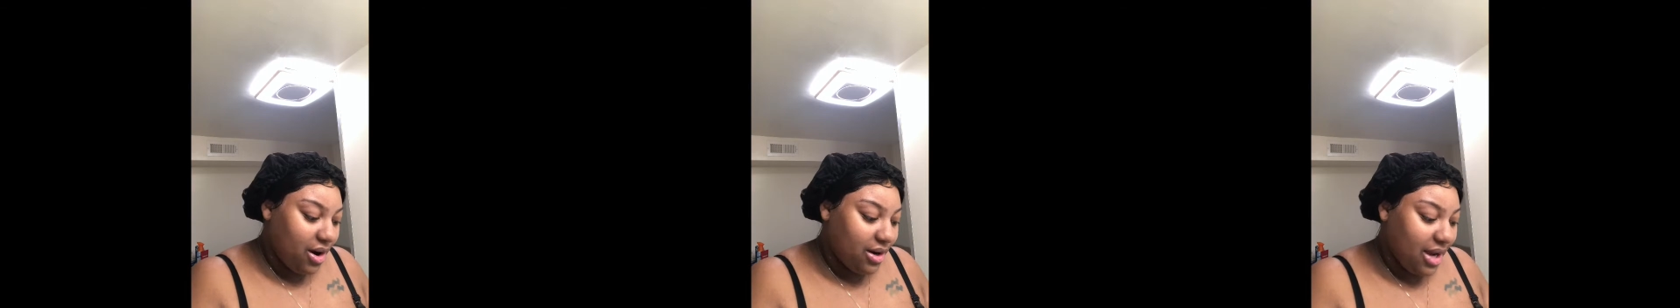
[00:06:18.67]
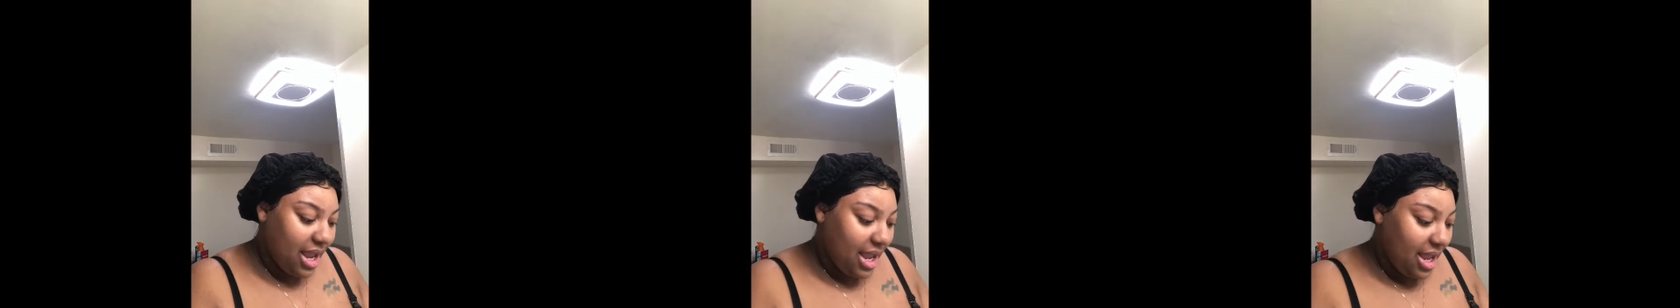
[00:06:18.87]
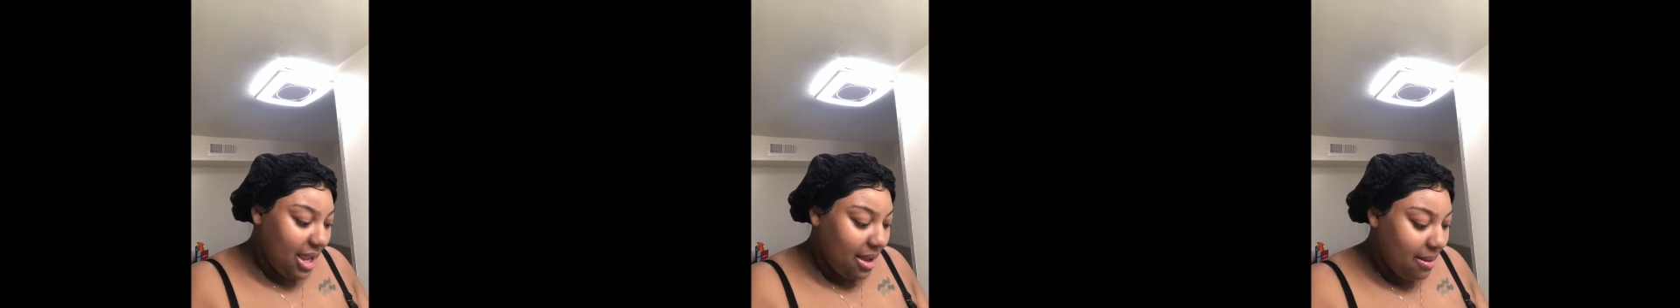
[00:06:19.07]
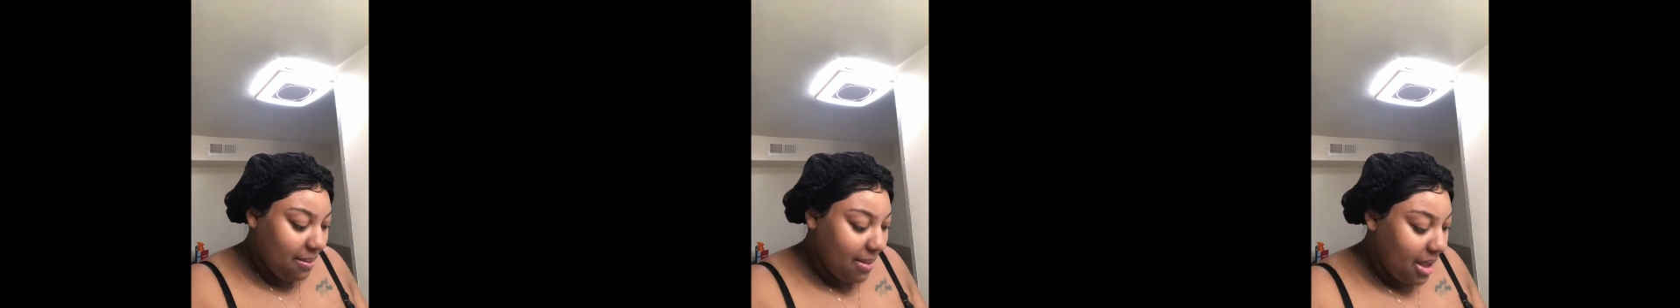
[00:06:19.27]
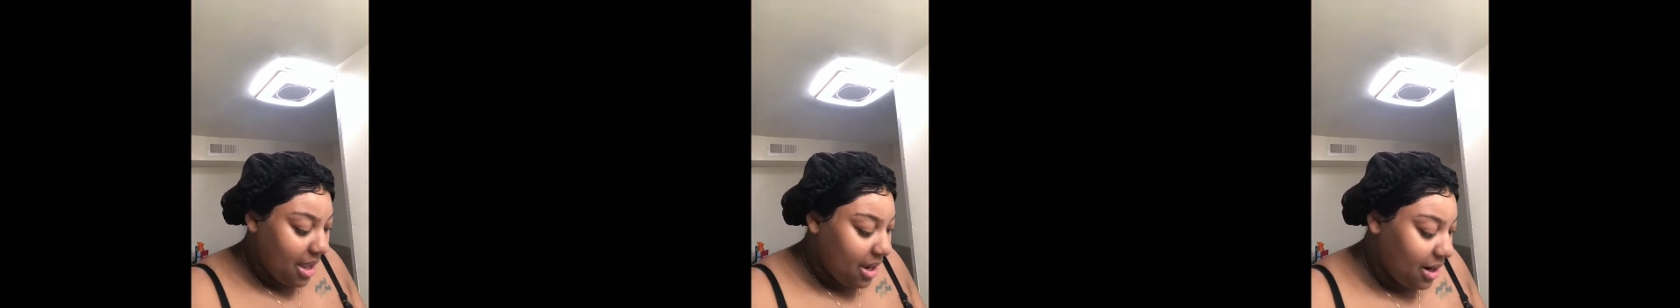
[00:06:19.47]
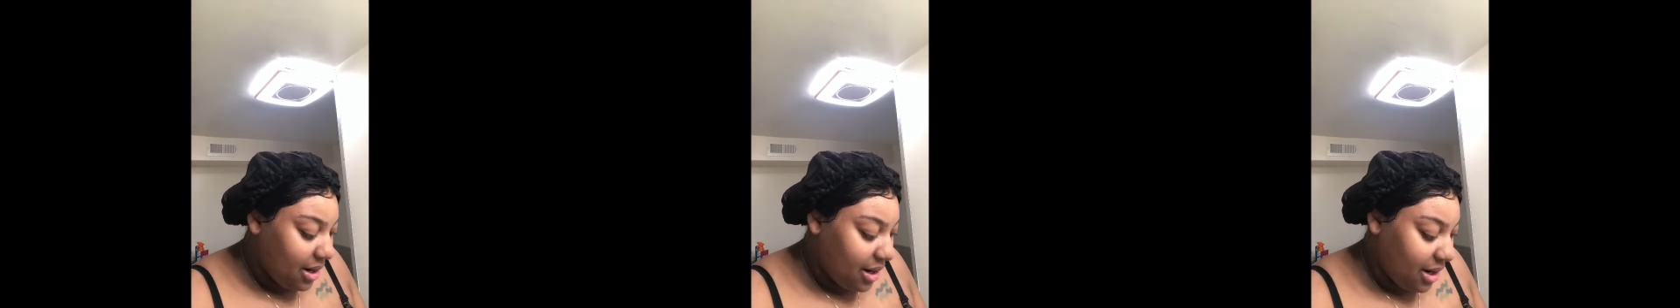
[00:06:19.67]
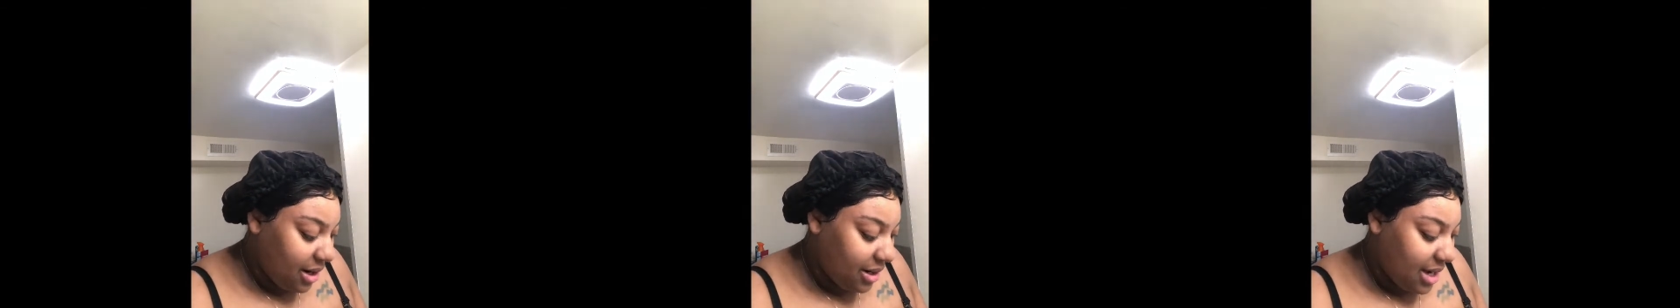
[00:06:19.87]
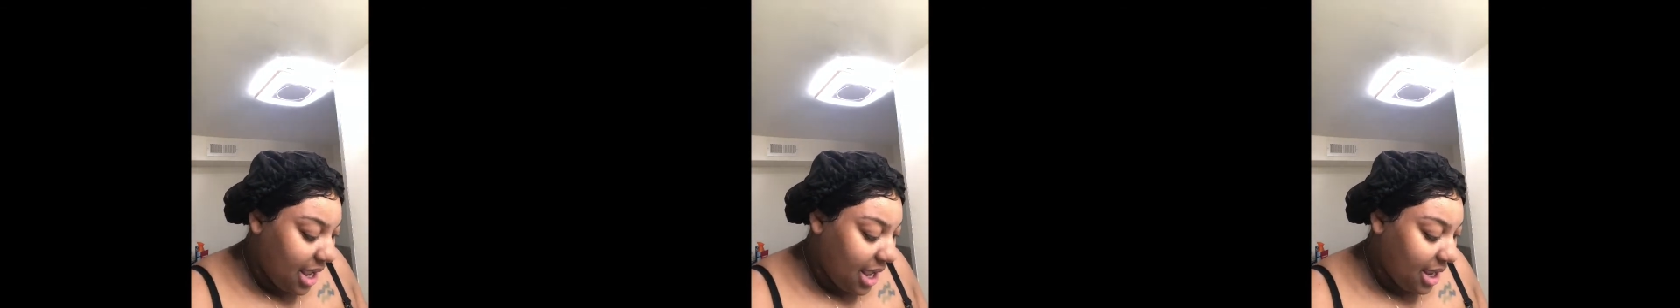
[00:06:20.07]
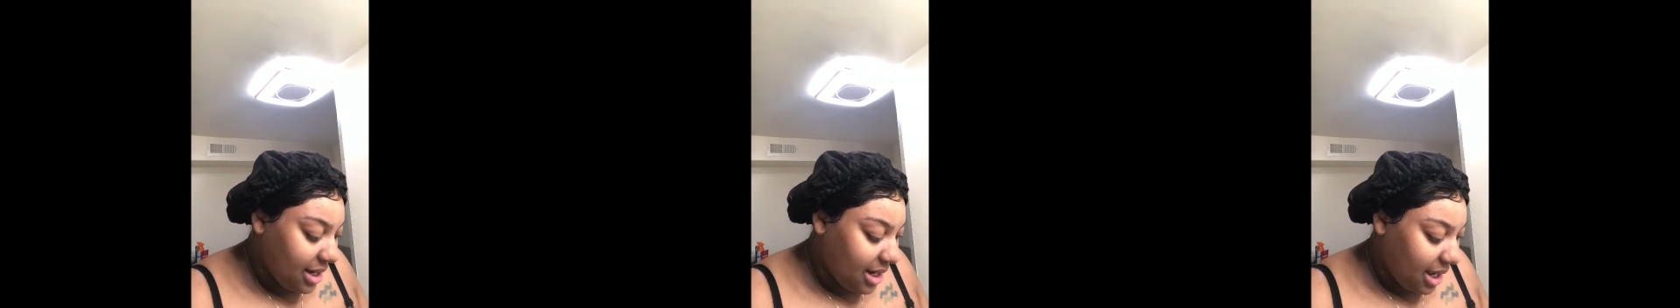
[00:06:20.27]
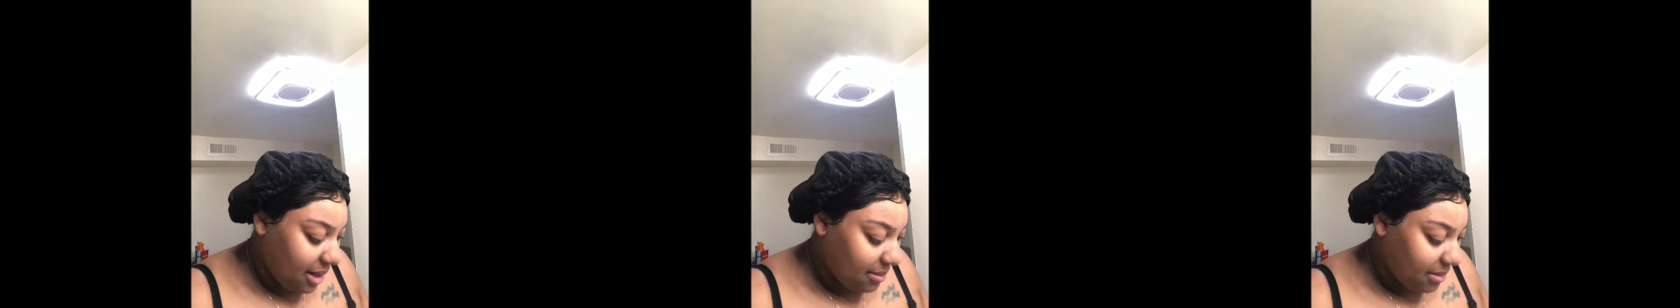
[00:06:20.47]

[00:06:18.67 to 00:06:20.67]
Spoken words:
dad named her. Her dad